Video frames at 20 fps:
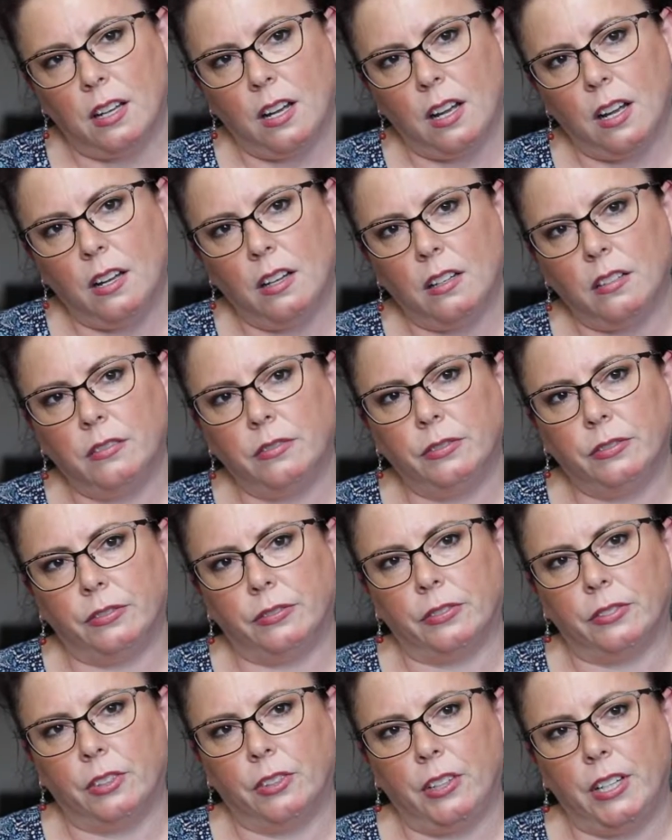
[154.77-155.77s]

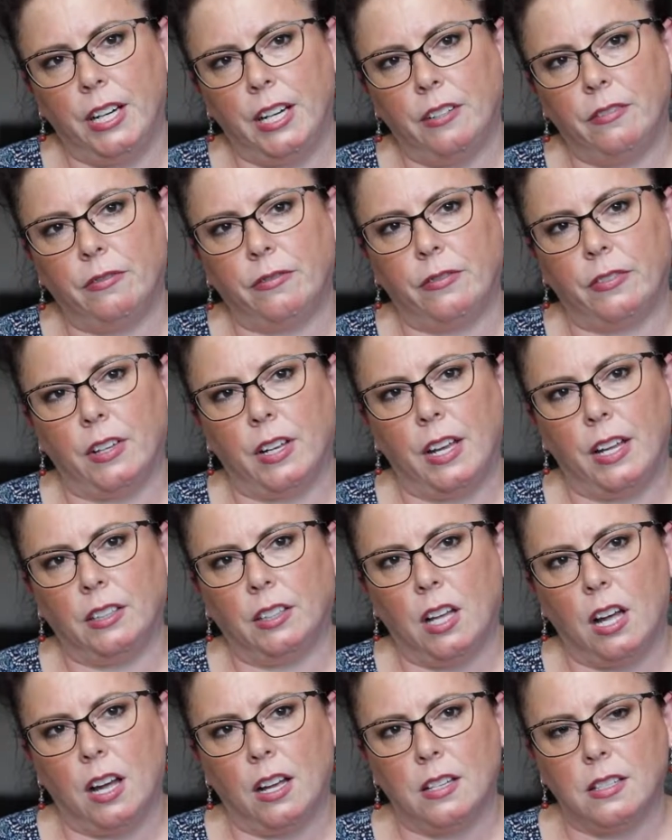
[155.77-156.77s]
of grief and
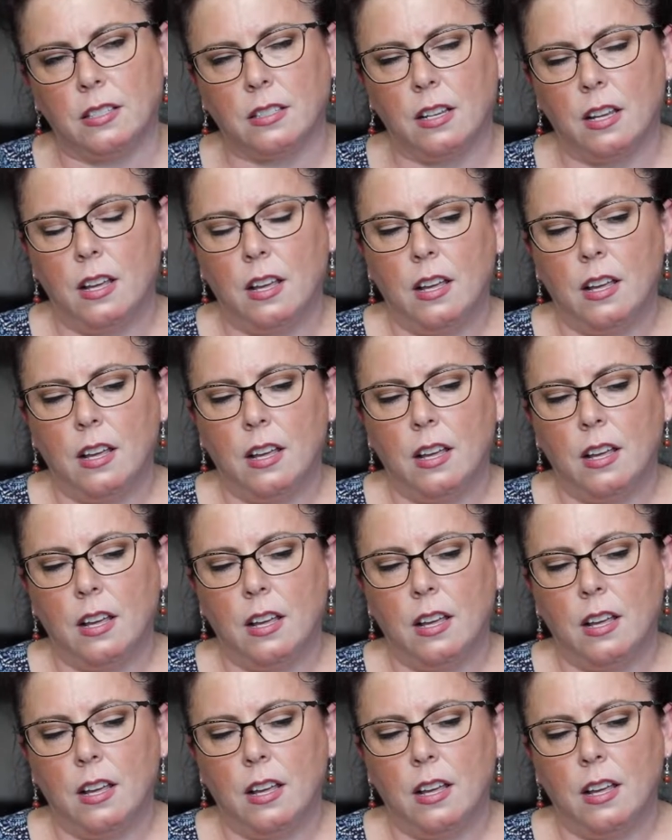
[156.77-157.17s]
loss